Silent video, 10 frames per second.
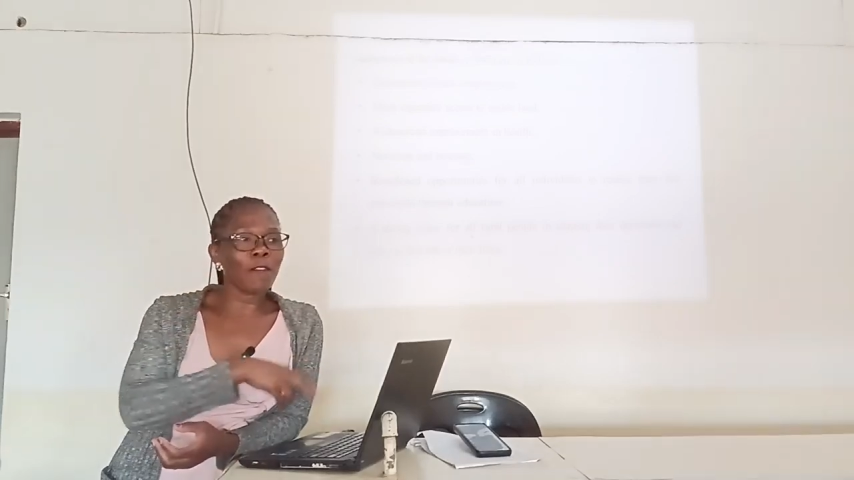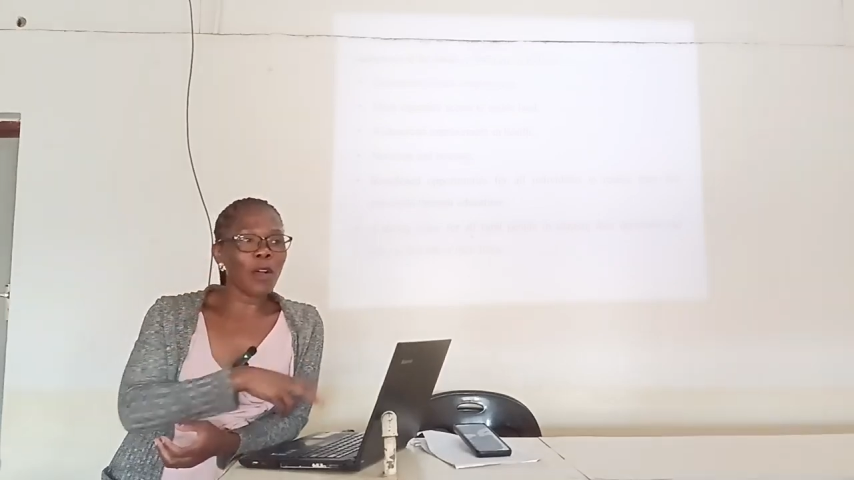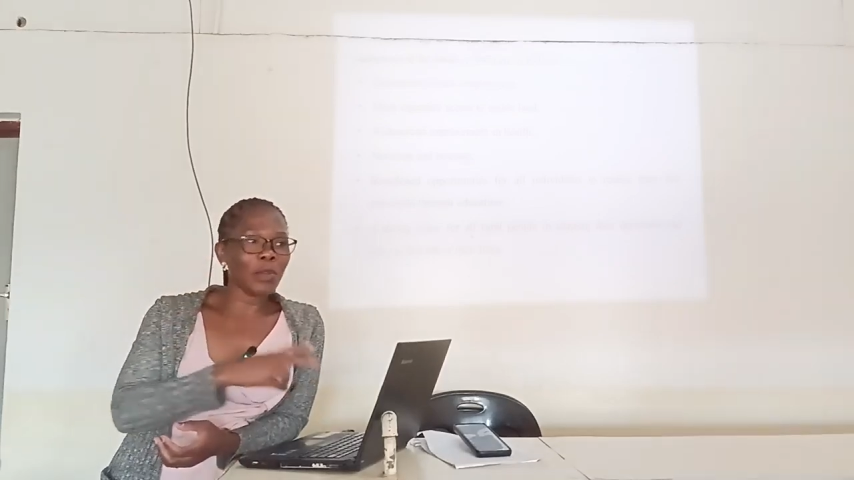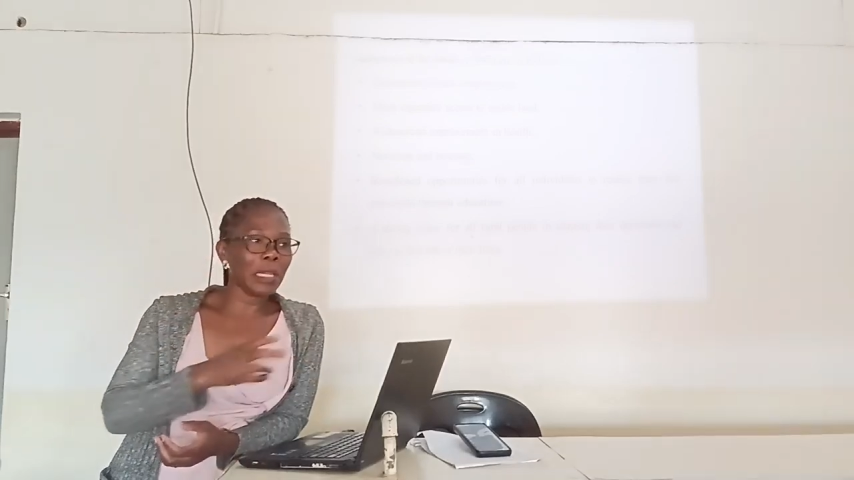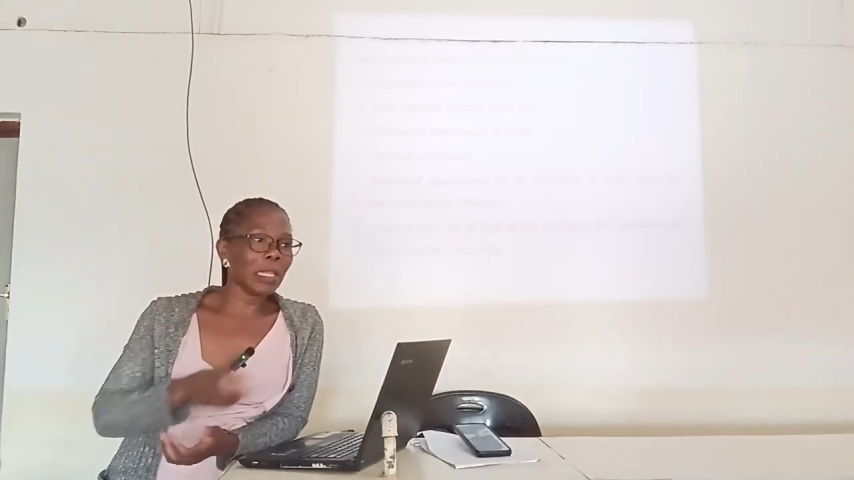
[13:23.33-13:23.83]

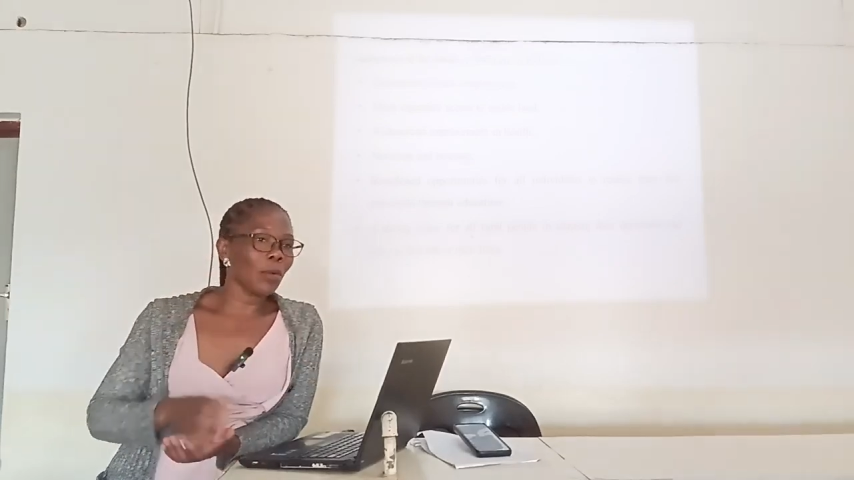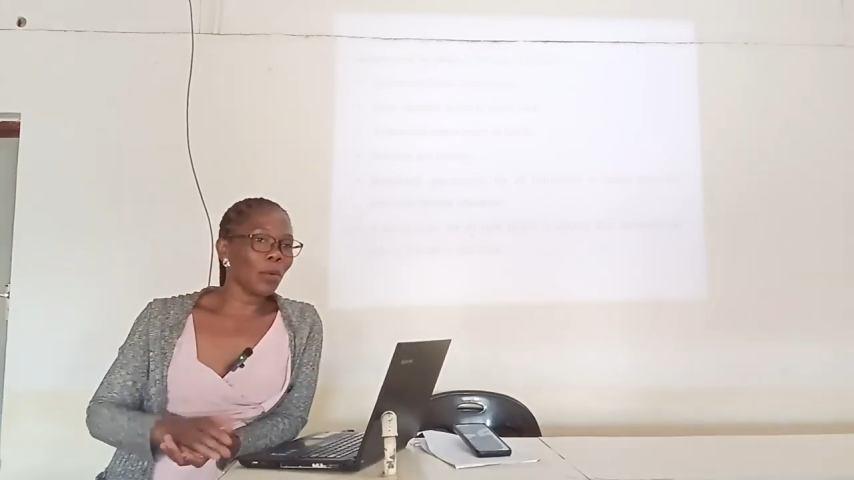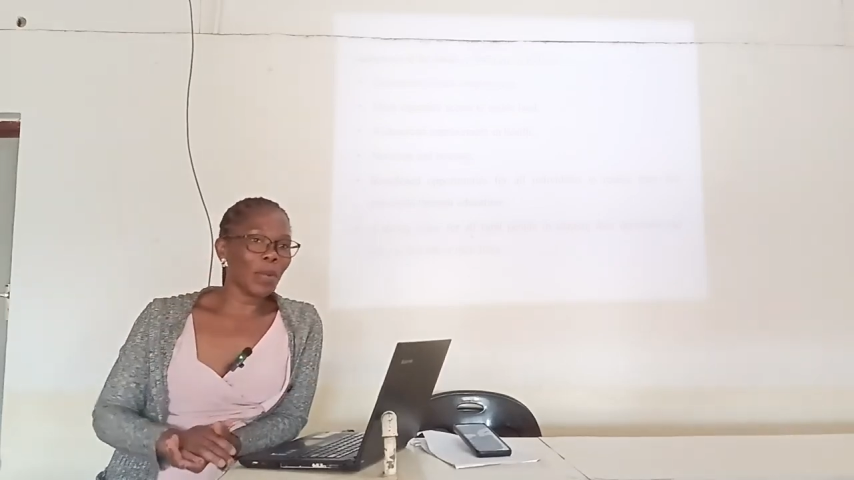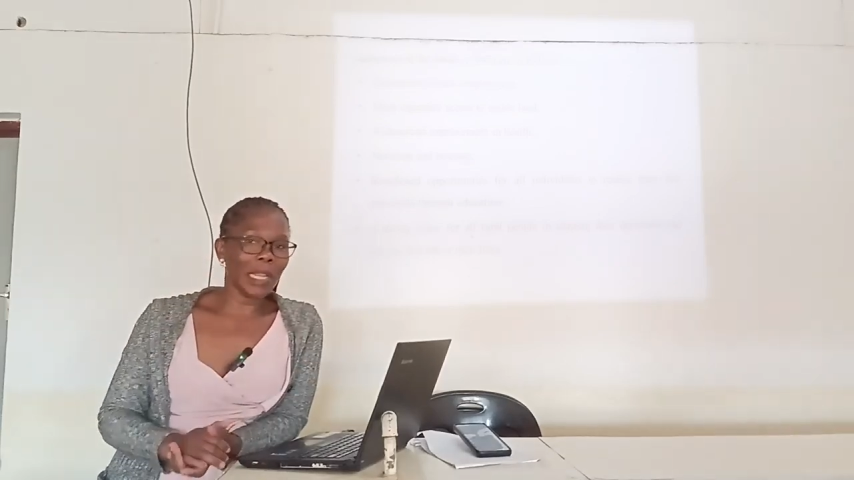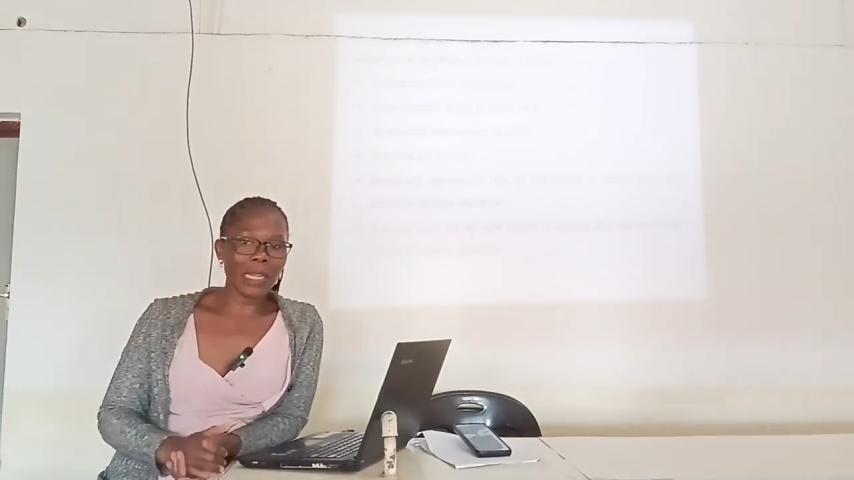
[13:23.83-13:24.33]
found in the
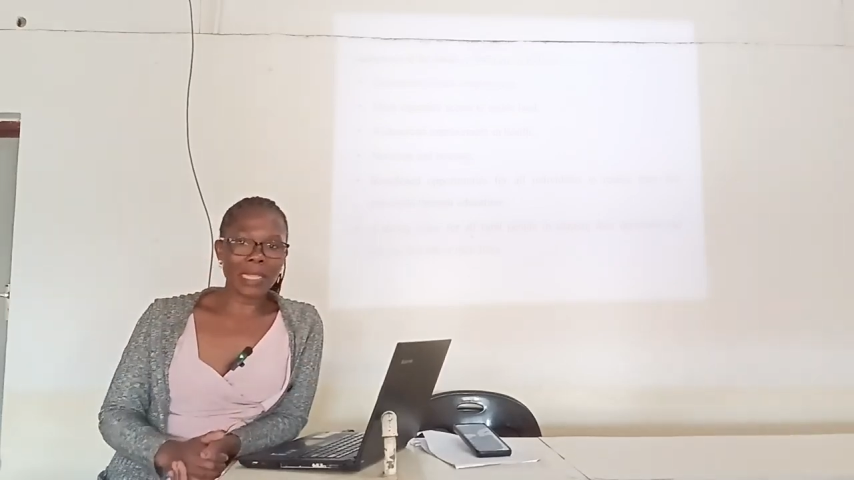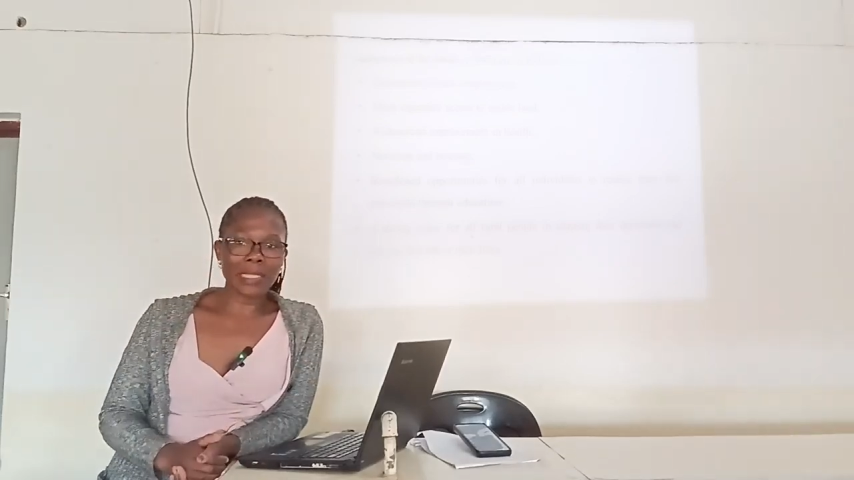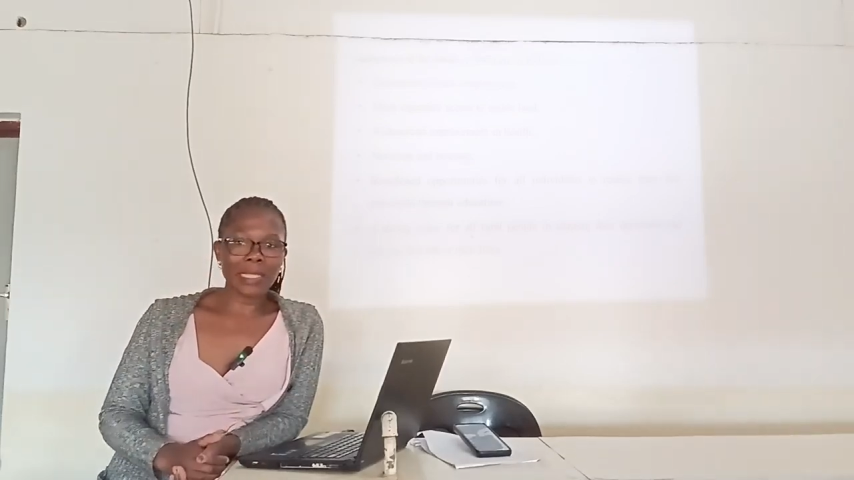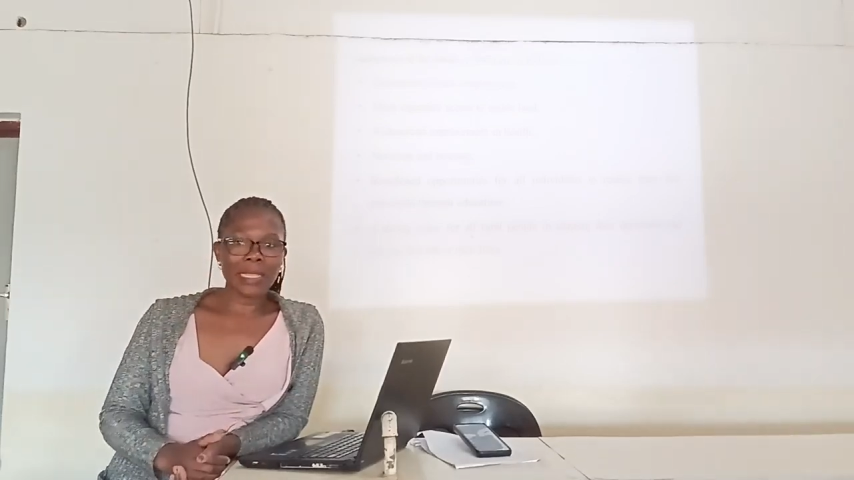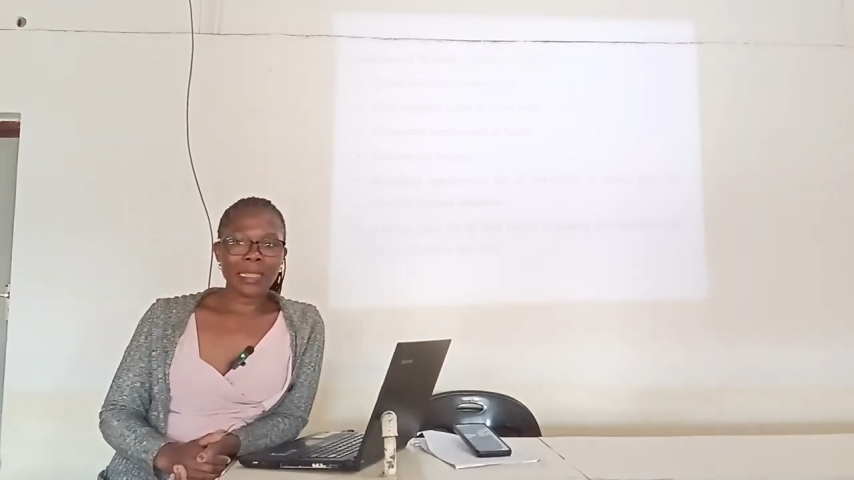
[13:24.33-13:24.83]
rural
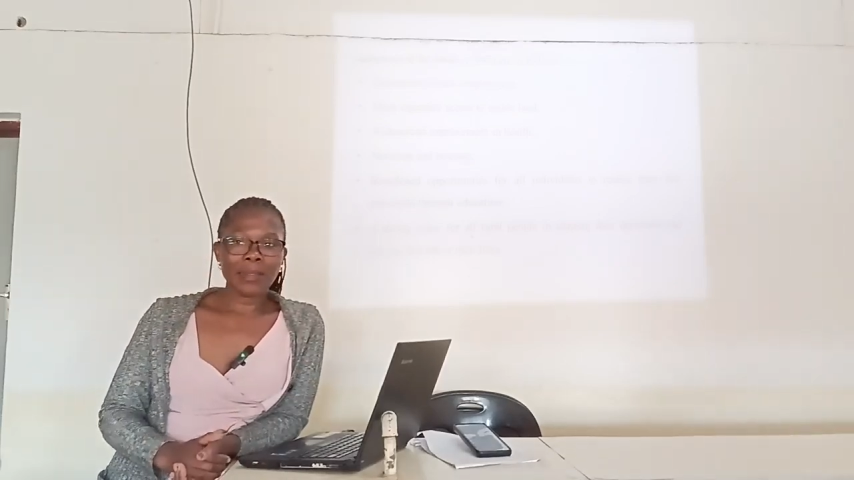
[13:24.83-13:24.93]
areas.